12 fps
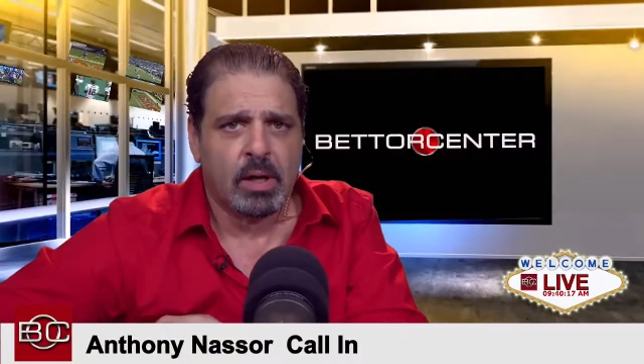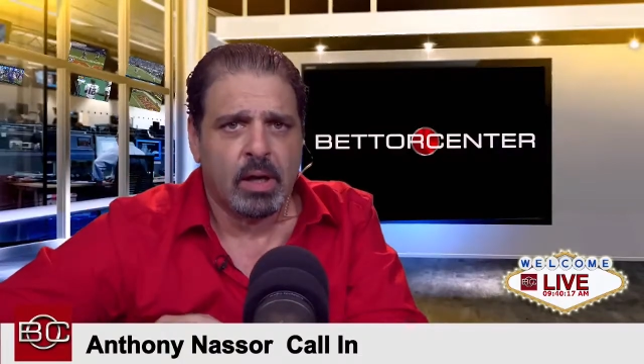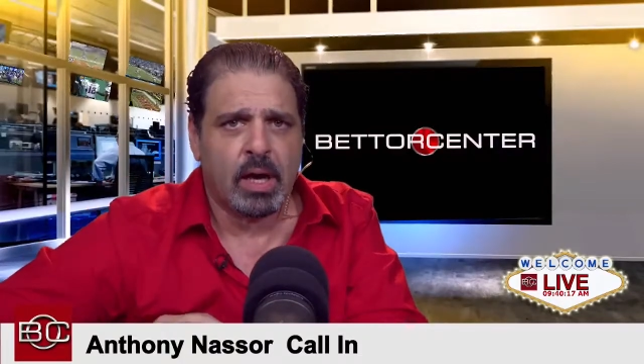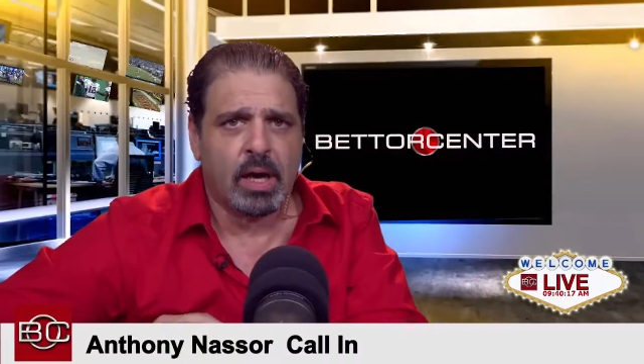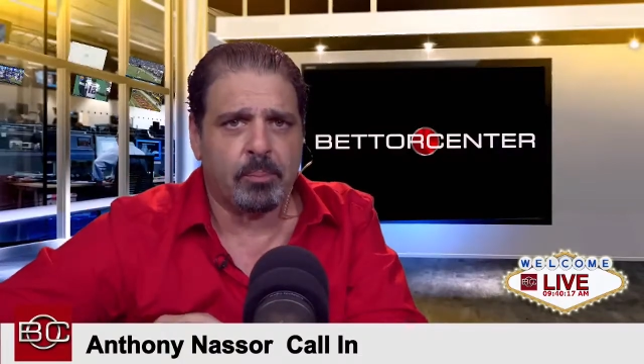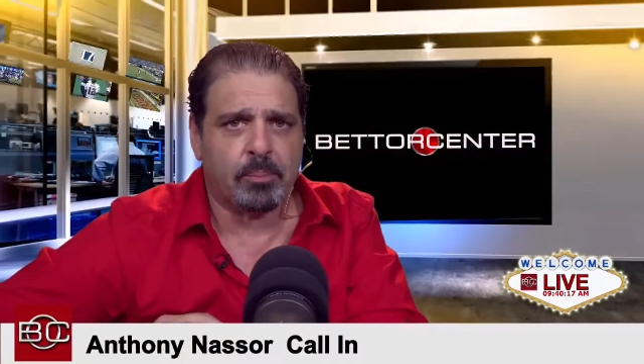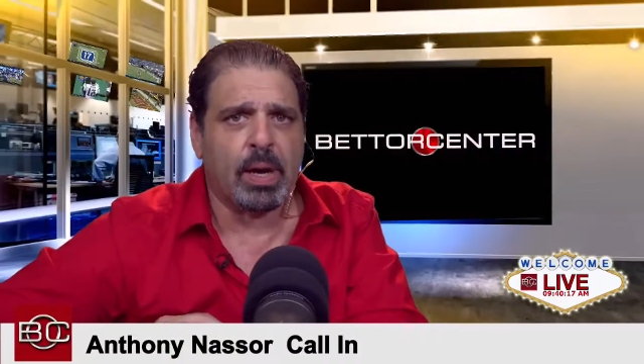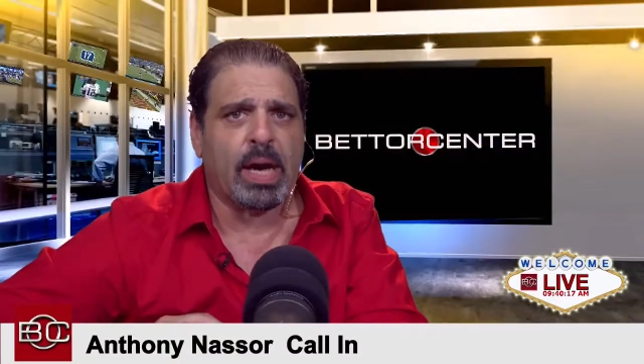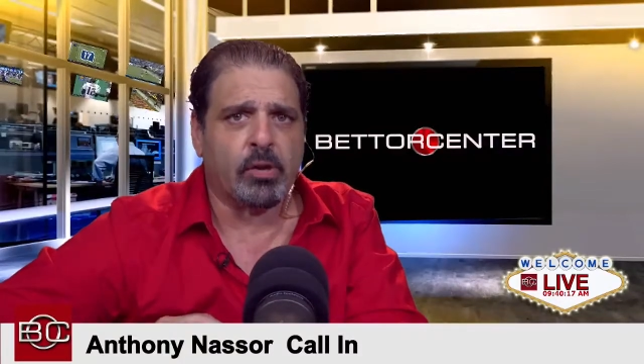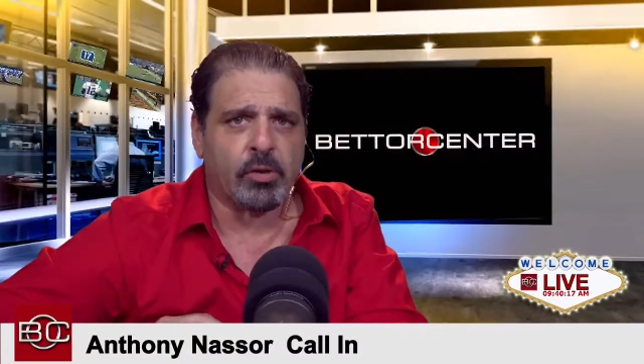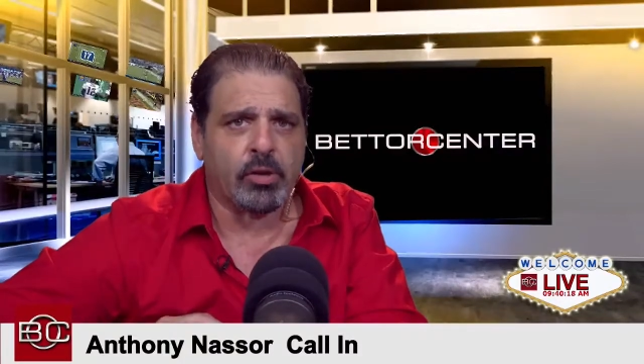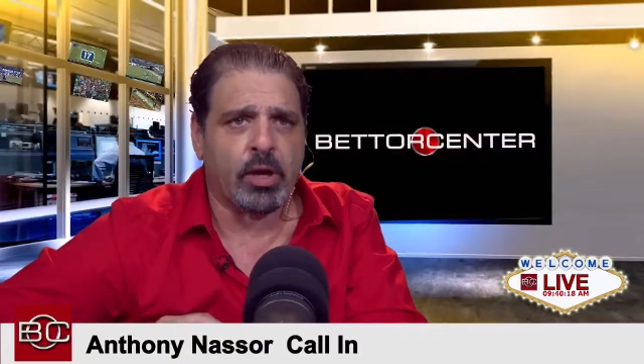and
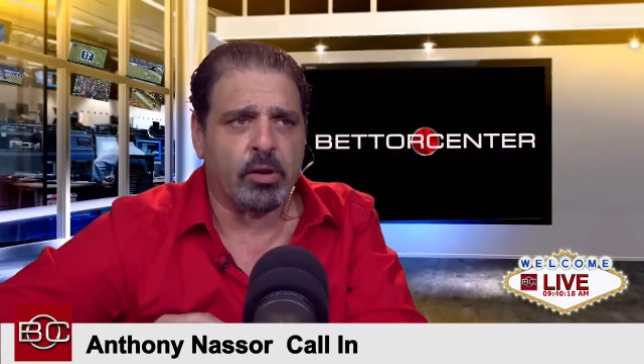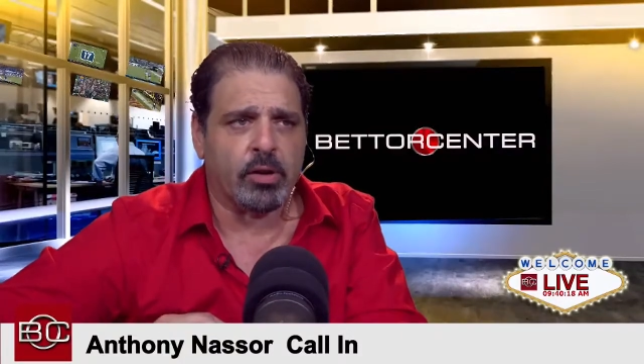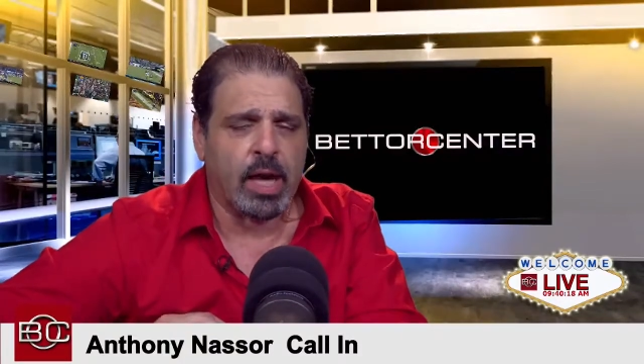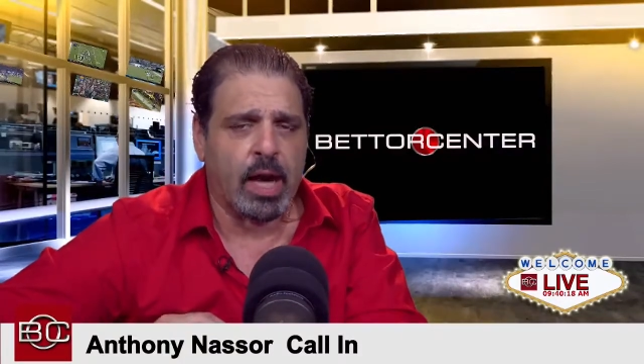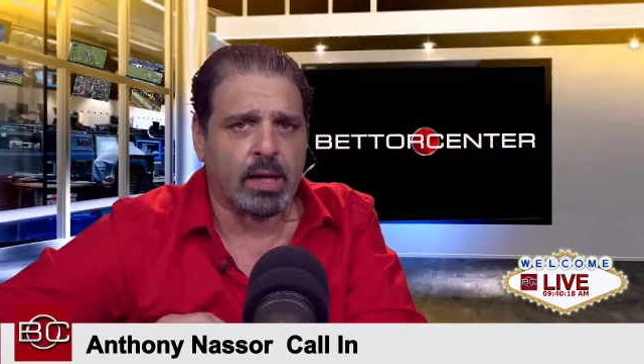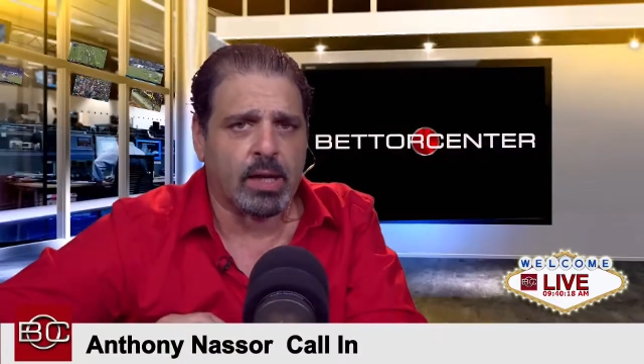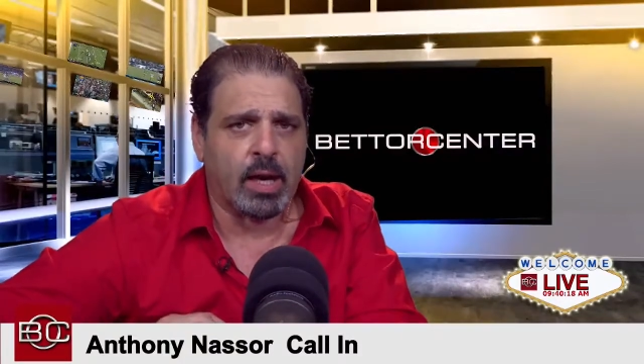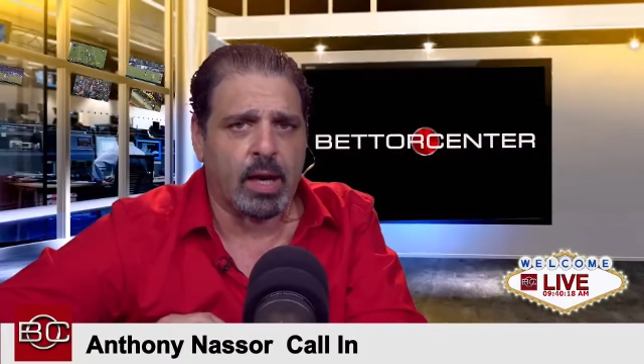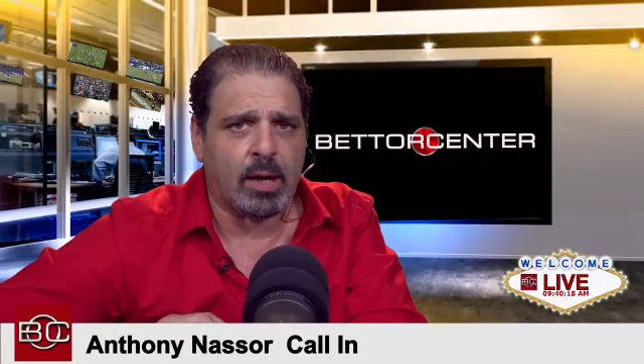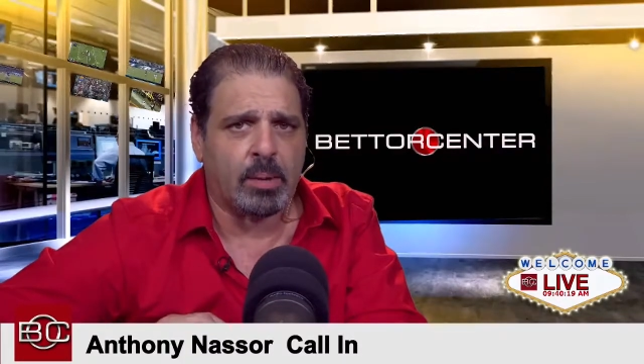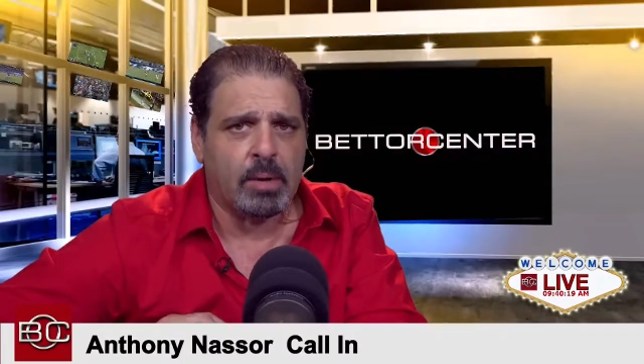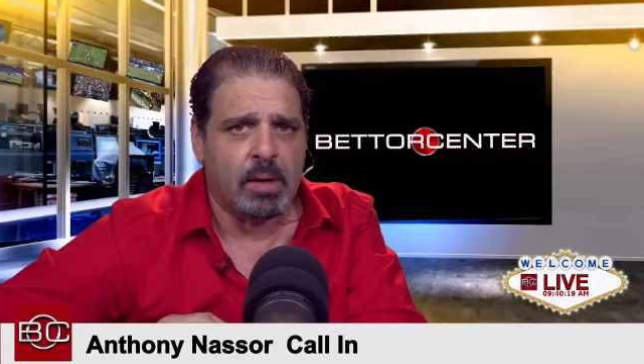
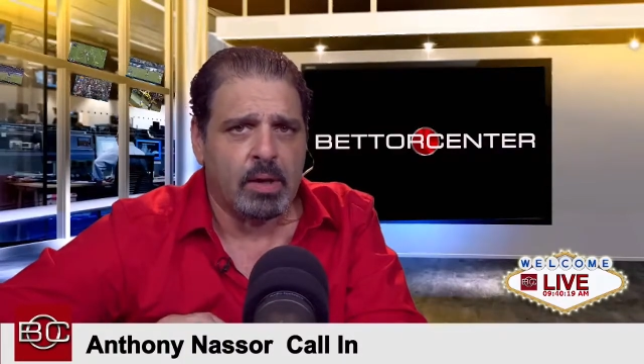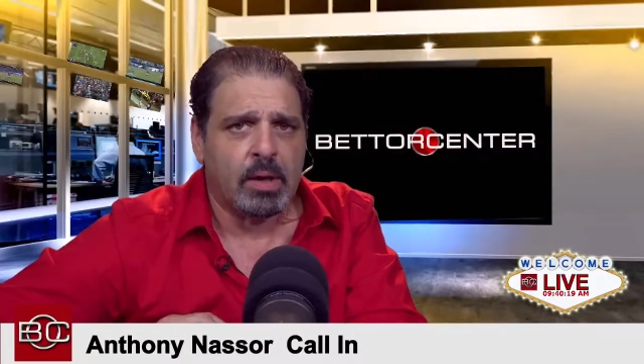bettorcenter.com.